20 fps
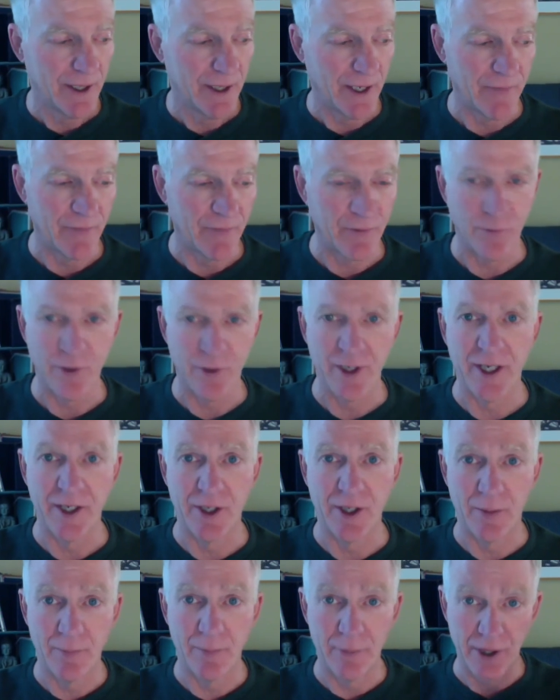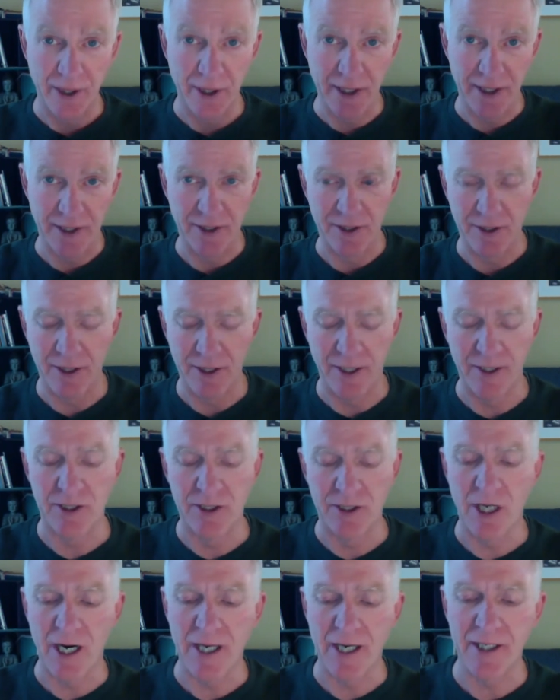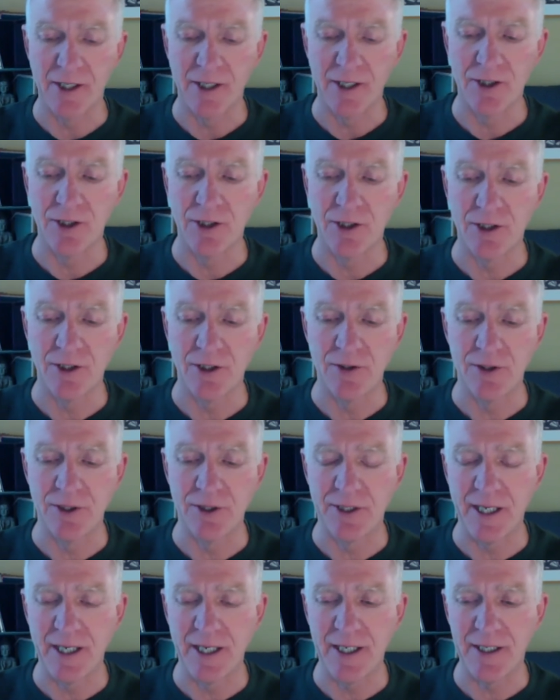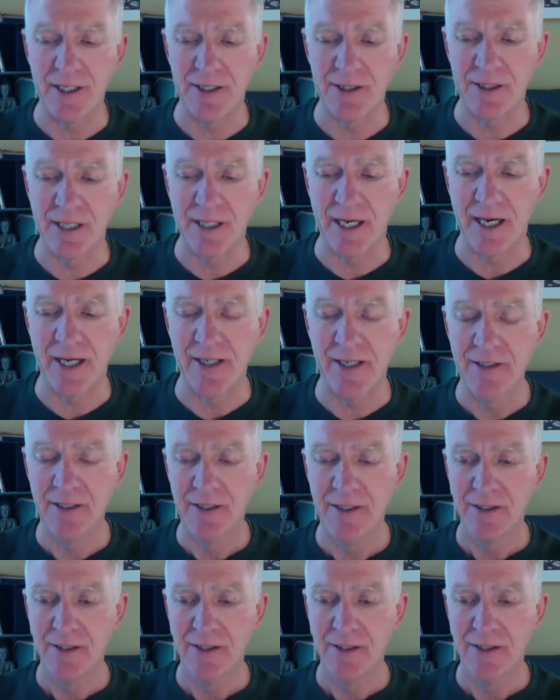and from reading your book and talking to you today, is that